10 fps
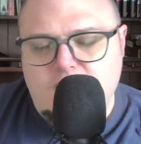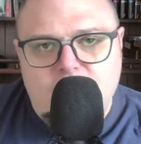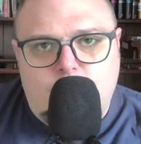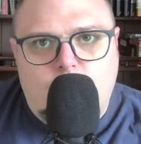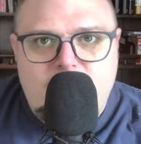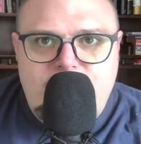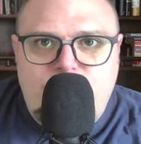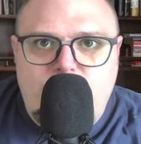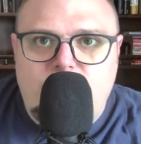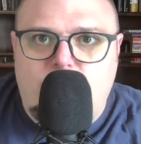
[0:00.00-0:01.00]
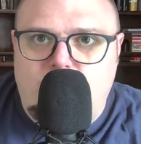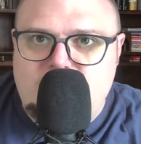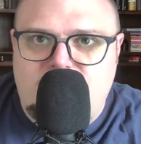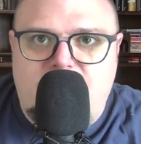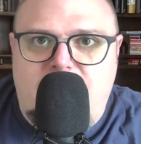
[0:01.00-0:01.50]
What if we're going to
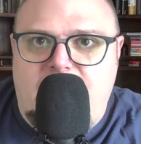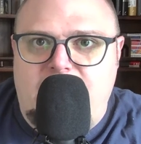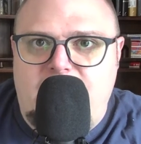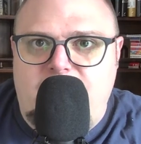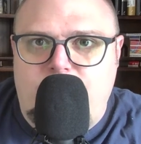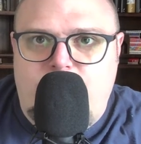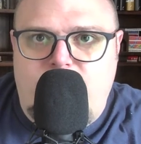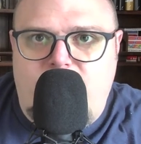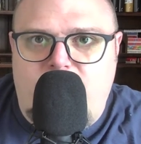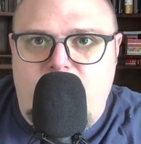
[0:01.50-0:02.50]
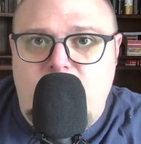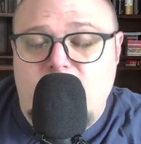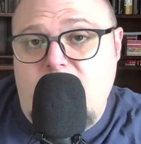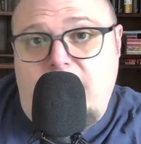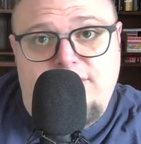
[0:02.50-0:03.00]
God in prayer
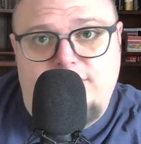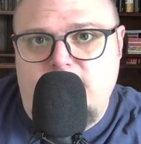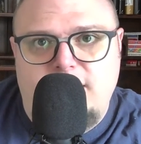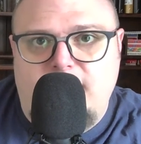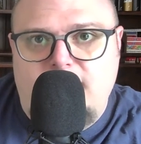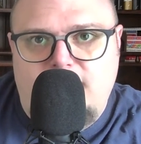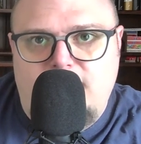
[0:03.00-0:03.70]
not for a need?